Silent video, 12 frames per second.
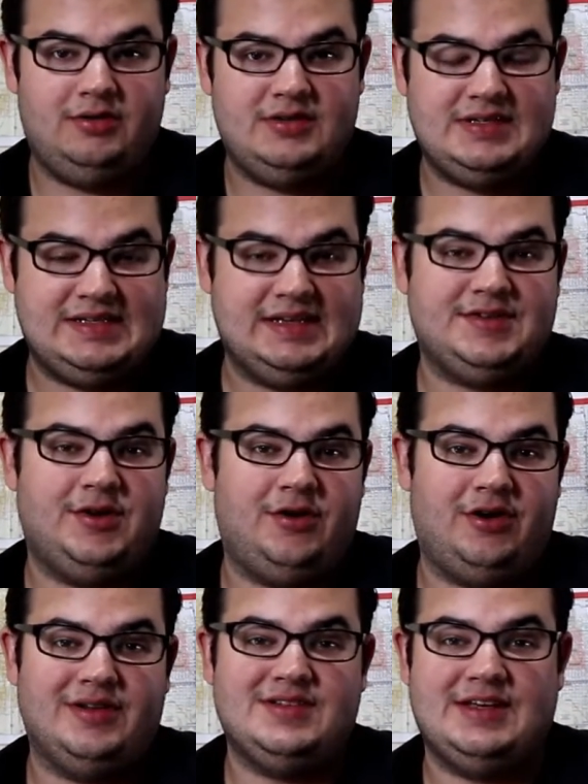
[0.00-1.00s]

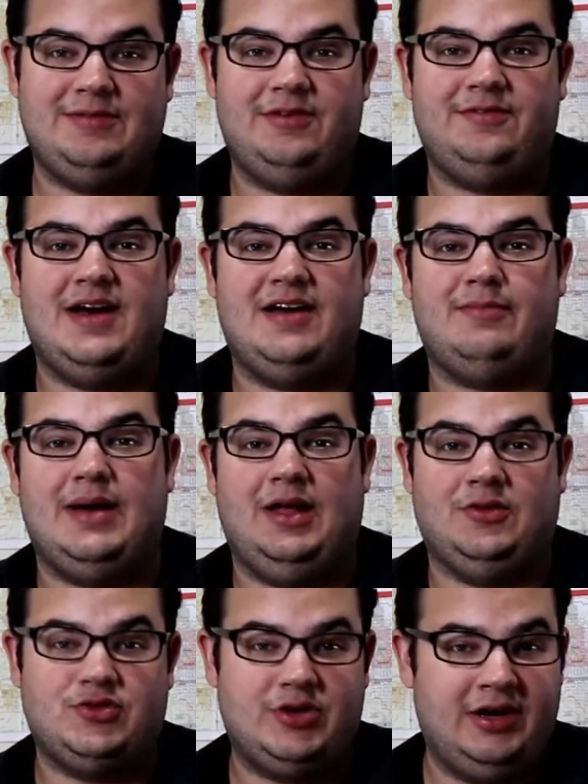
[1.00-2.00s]
675-mile
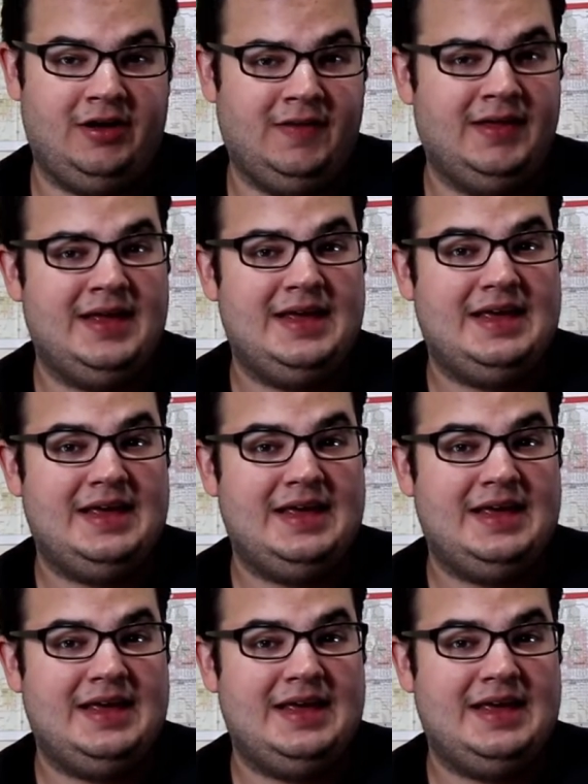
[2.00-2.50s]
trail